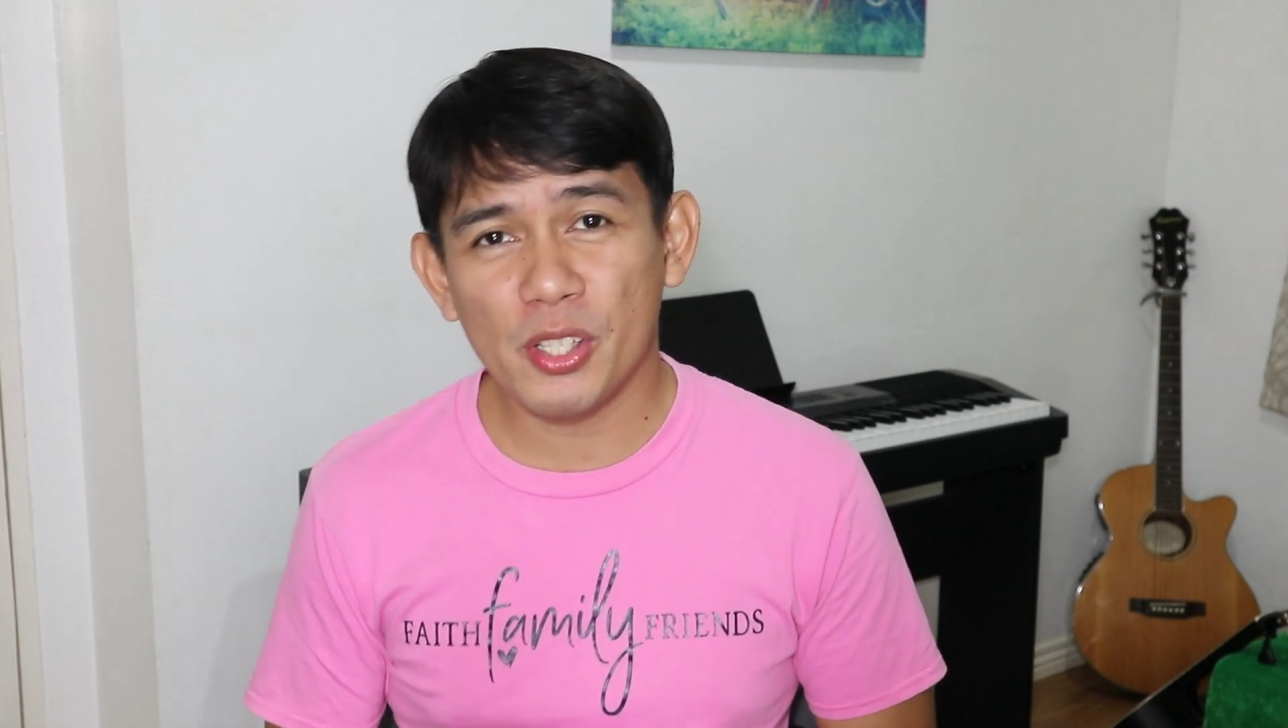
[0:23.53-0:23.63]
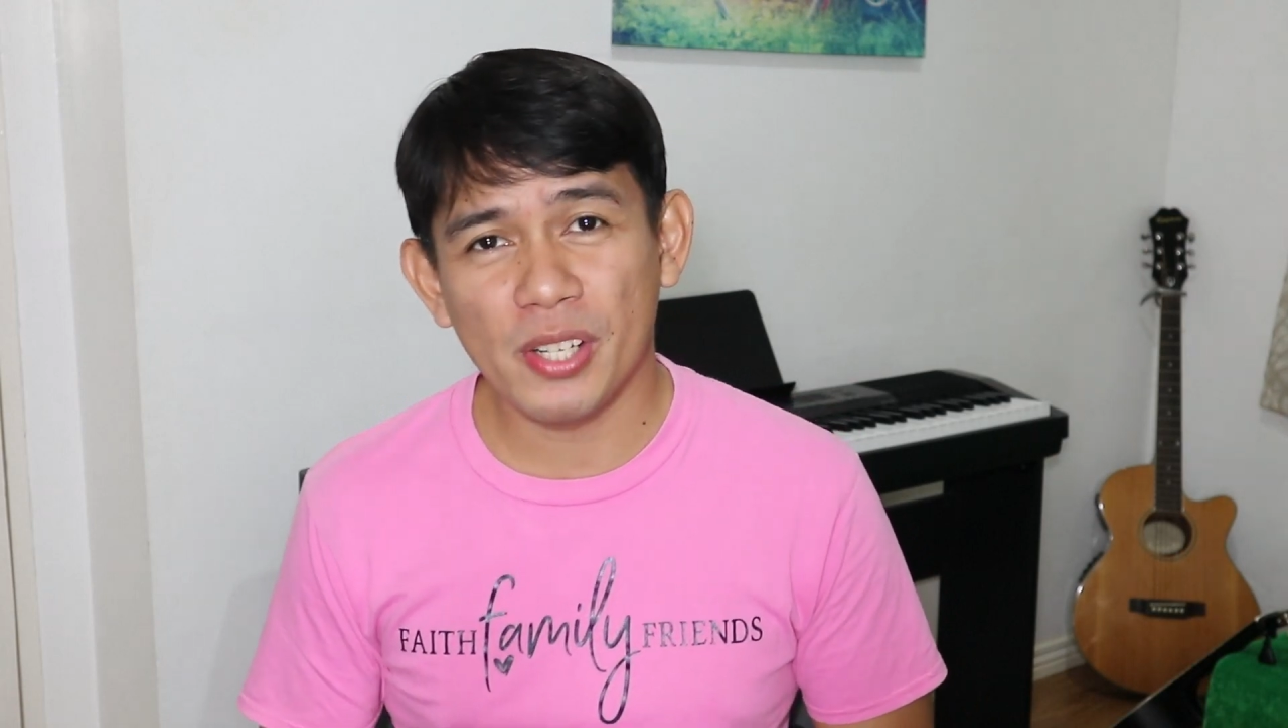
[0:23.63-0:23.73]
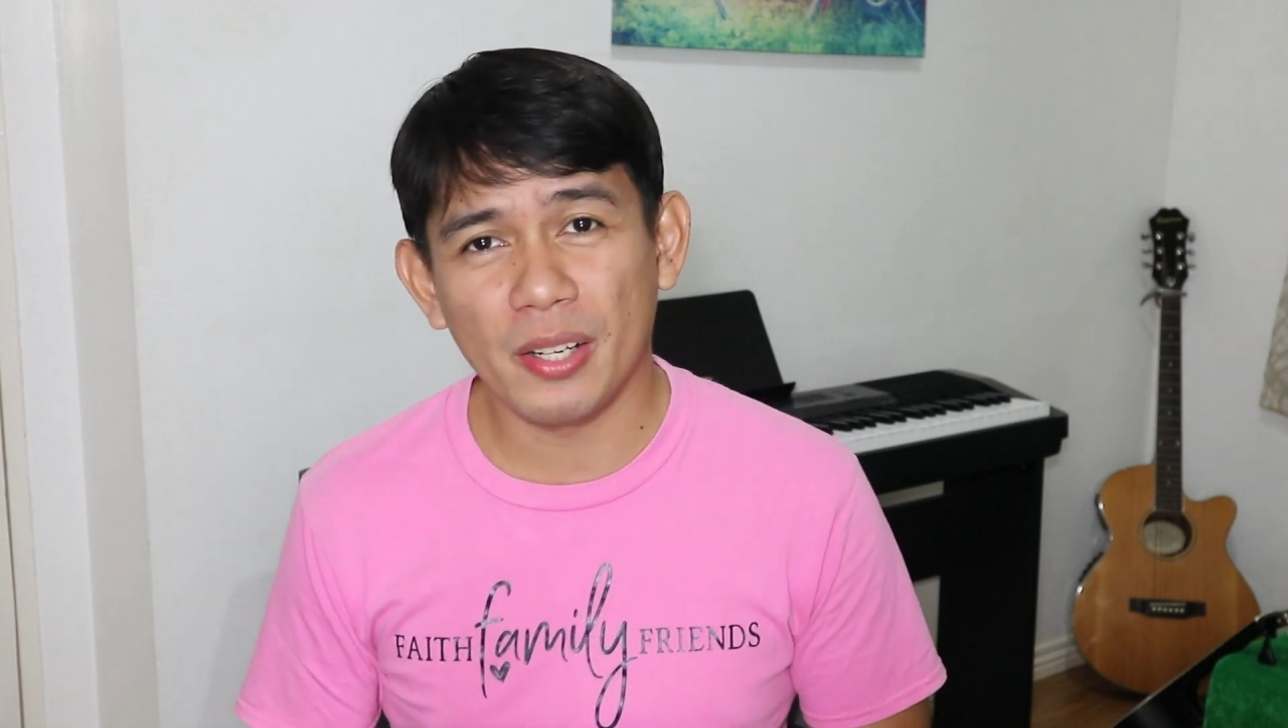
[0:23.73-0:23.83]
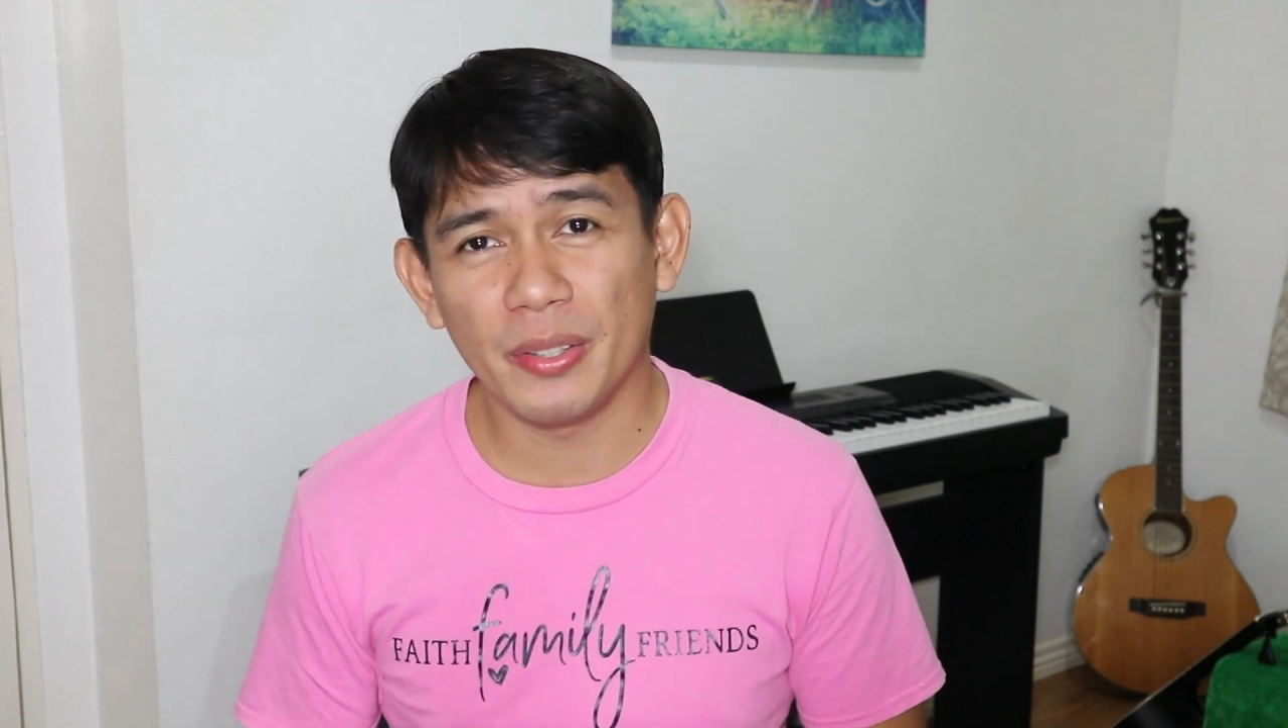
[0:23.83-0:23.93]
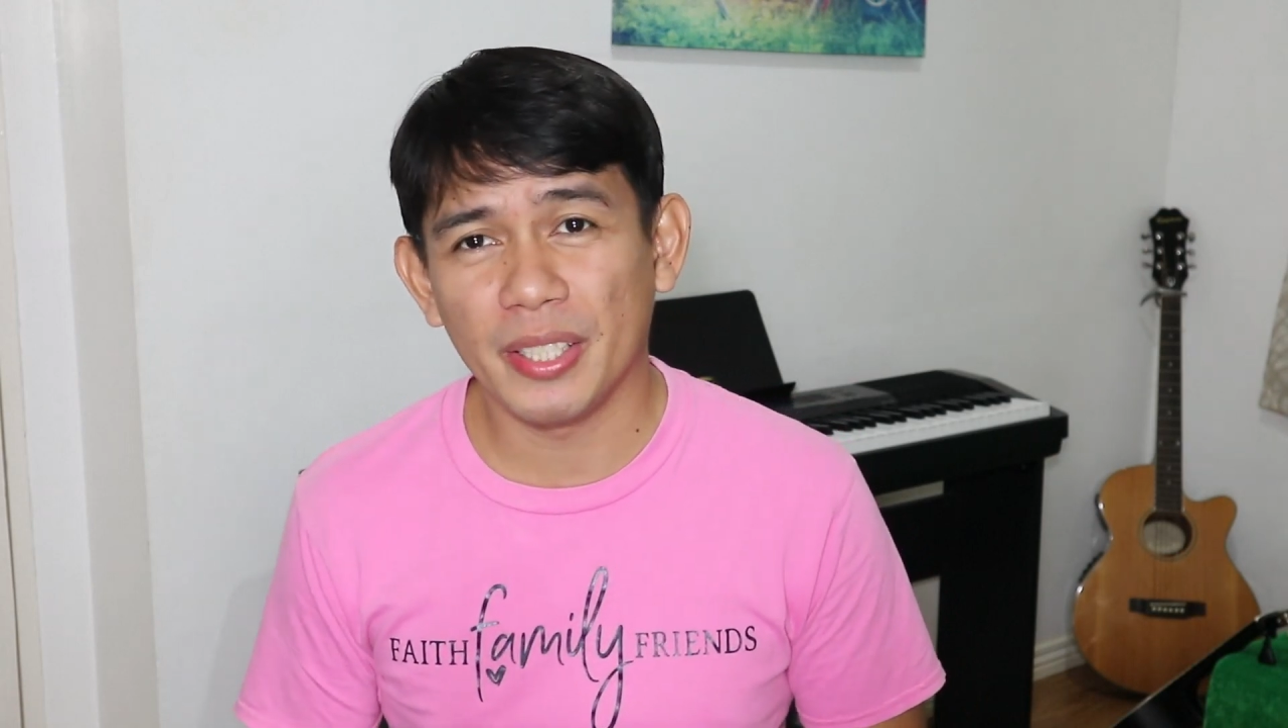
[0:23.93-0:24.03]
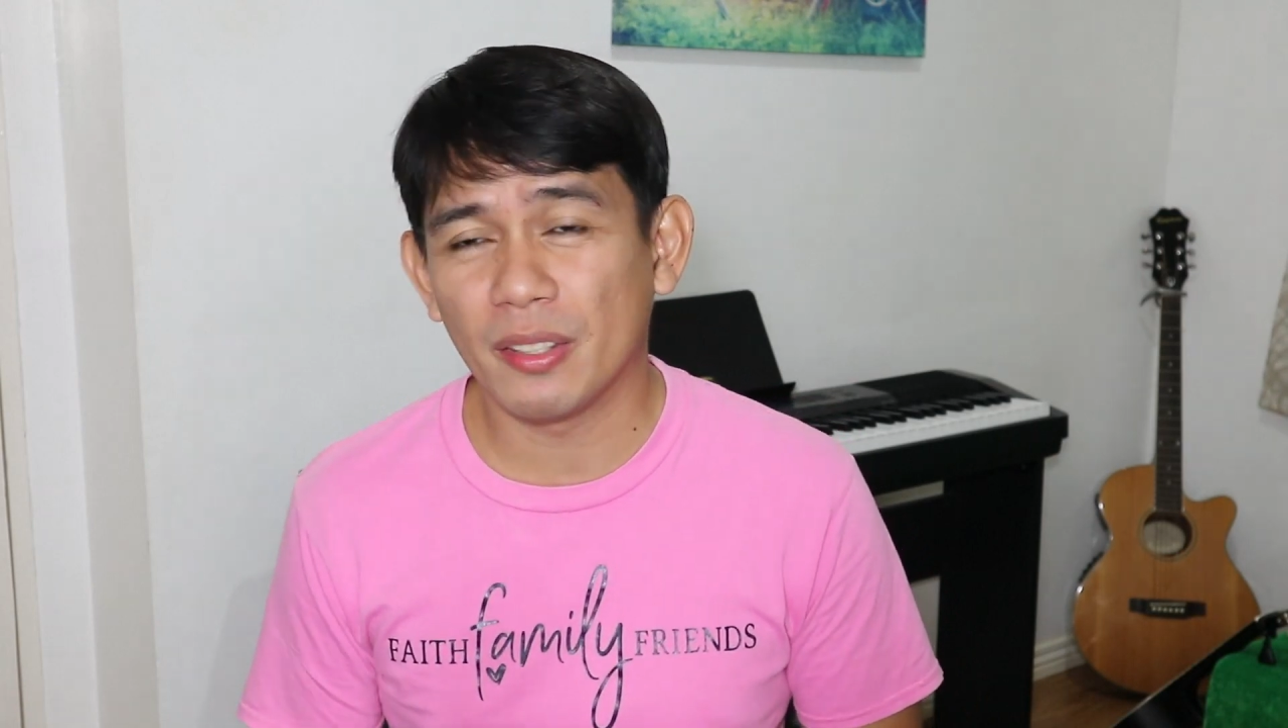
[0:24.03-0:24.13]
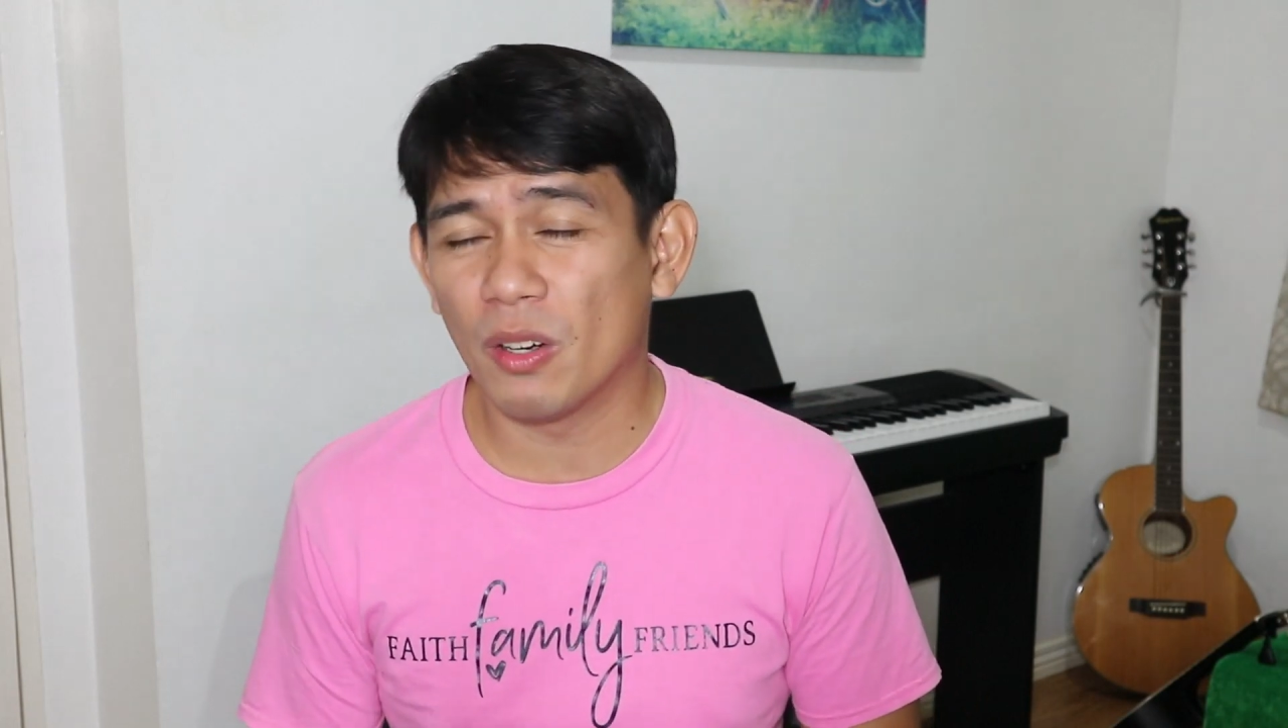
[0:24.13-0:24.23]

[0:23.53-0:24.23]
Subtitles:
sharing